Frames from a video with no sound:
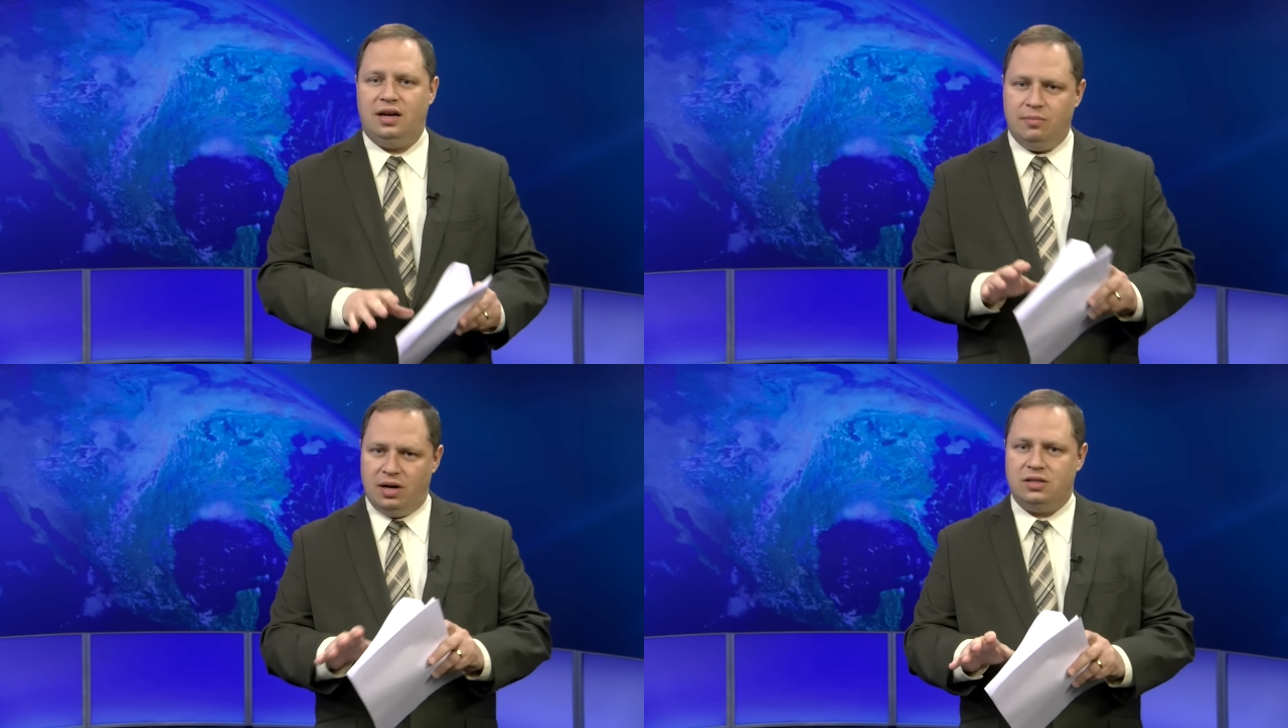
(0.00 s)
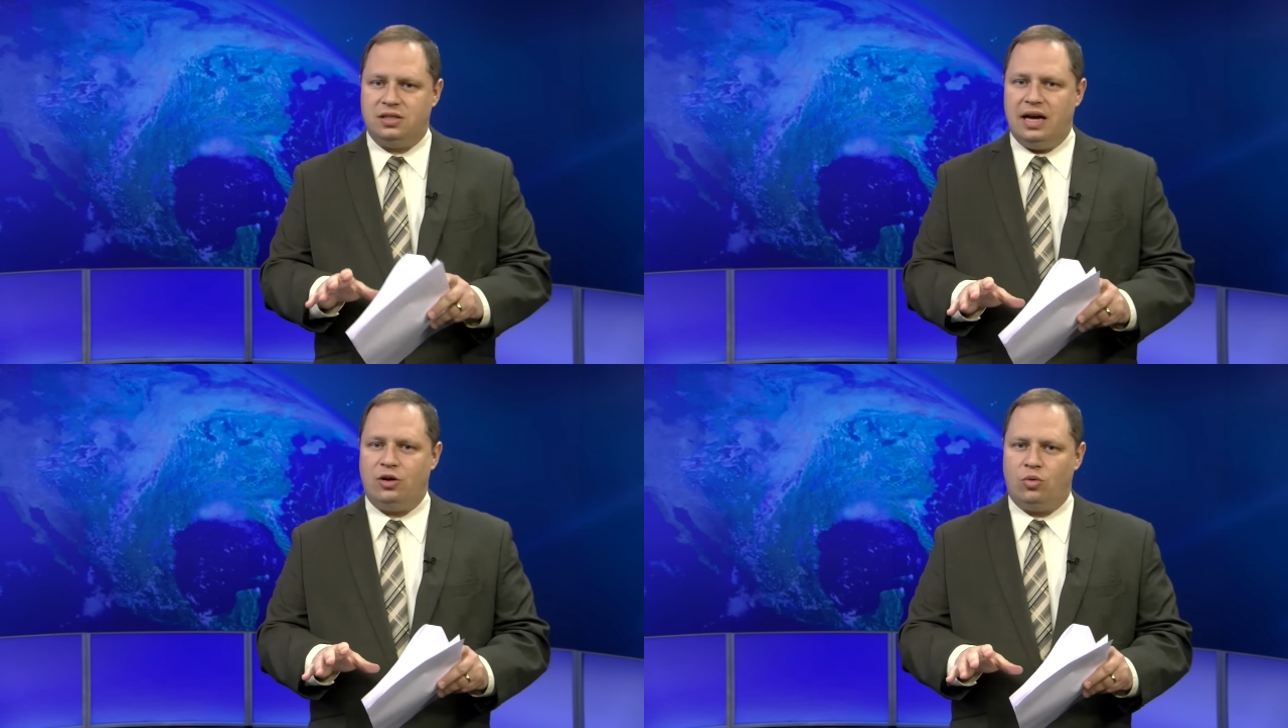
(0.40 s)
amongst
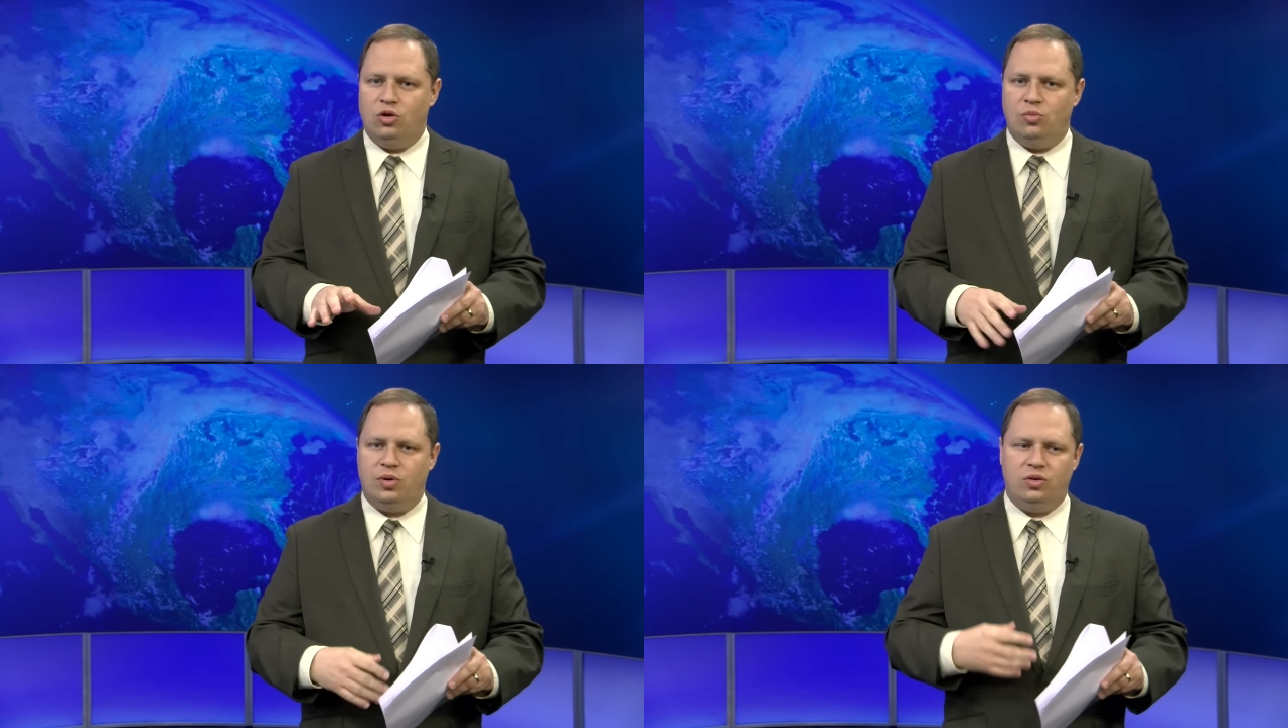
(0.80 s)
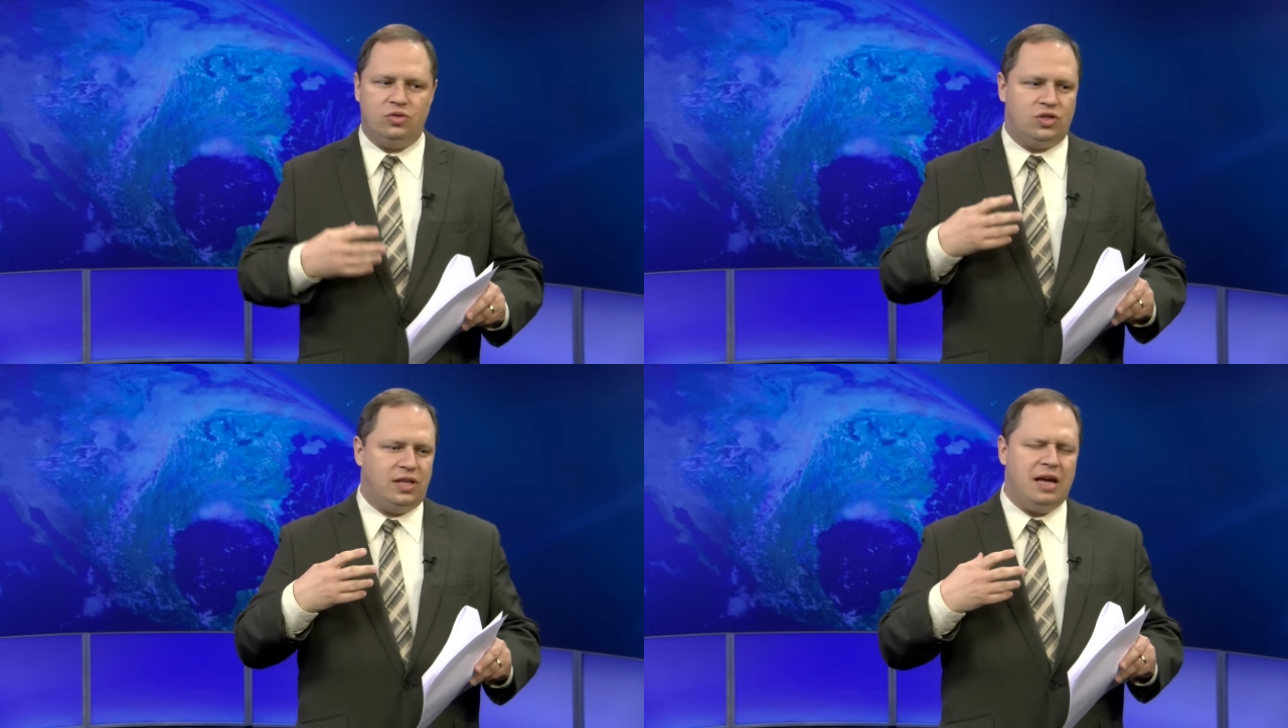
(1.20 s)
that group
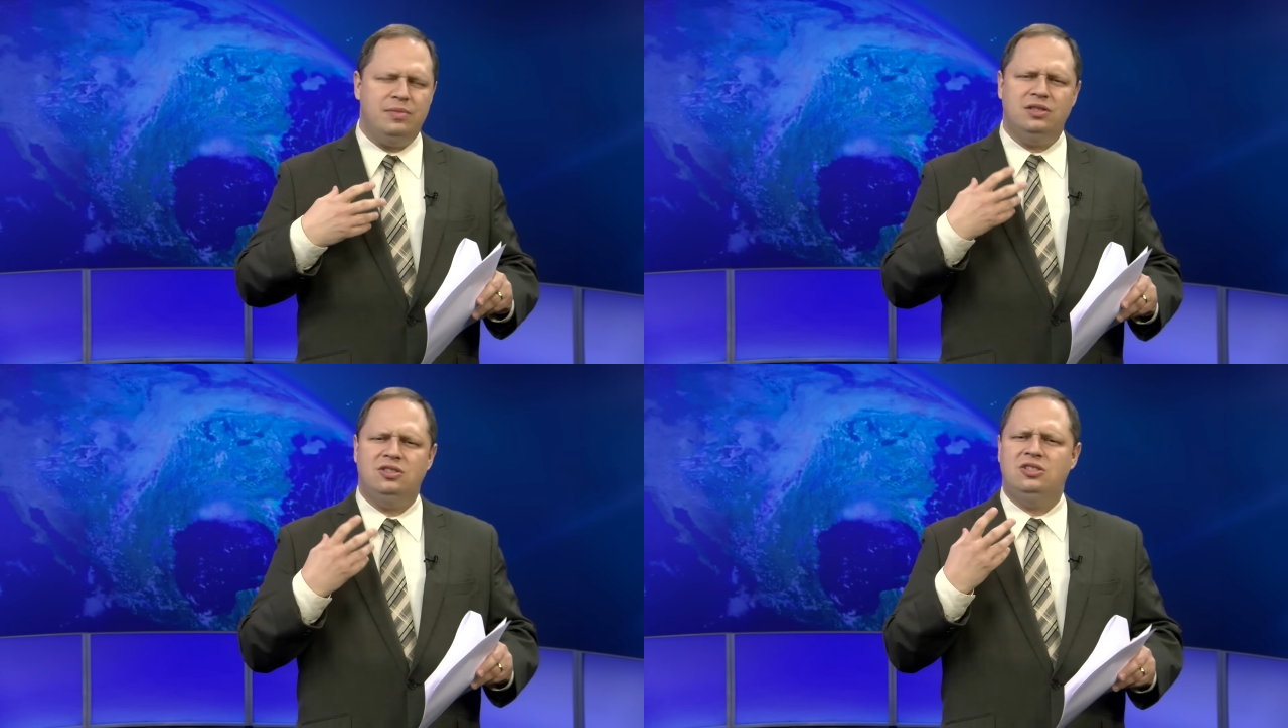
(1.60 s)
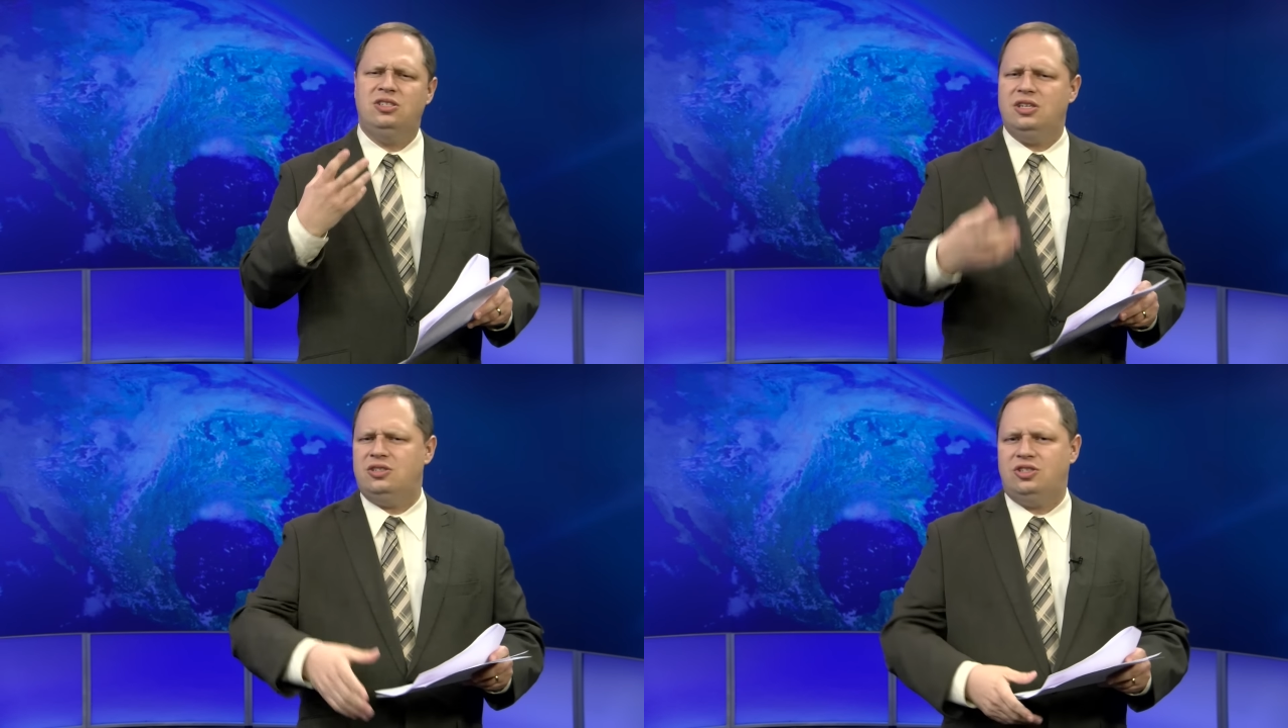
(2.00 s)
whose statement
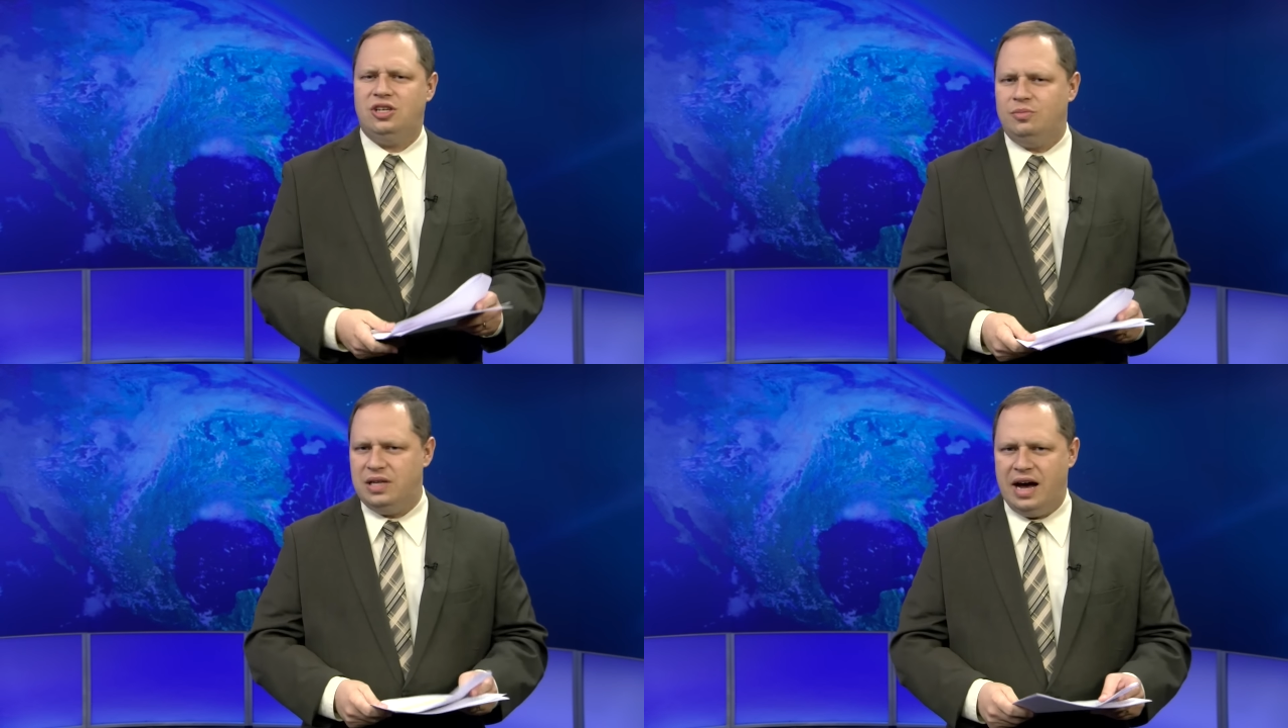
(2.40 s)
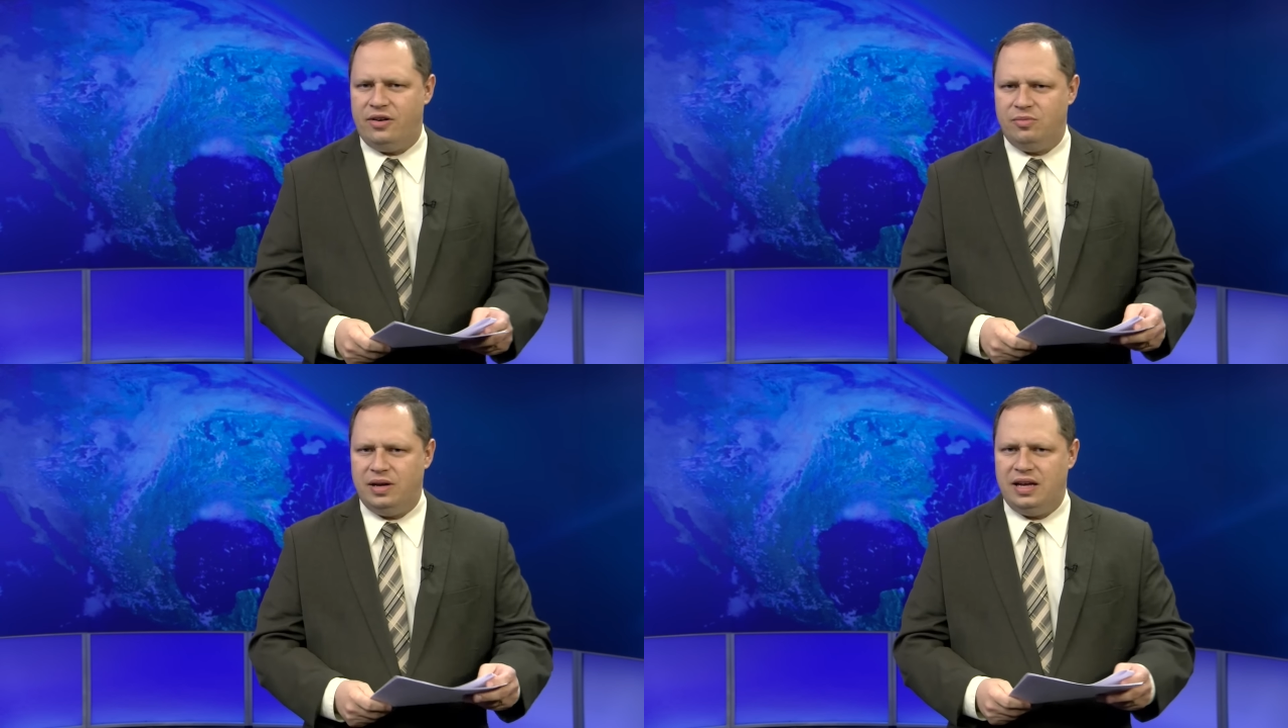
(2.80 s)
just jumped
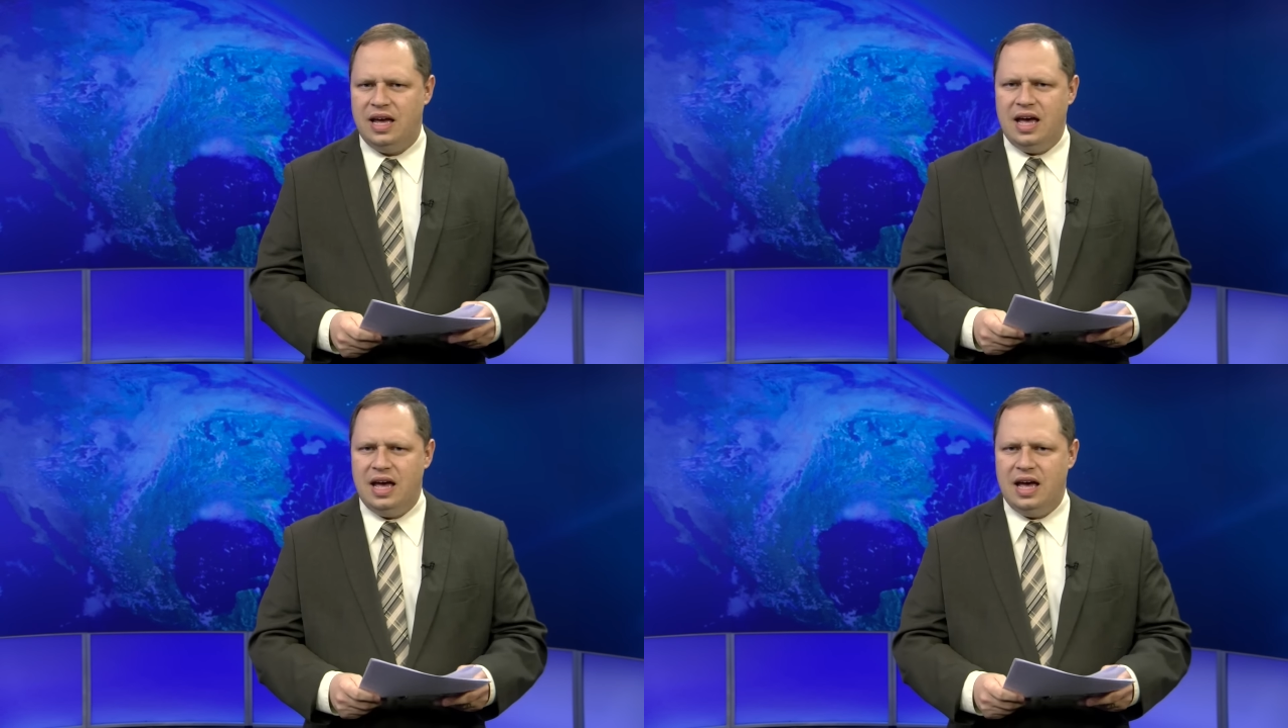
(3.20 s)
out at me.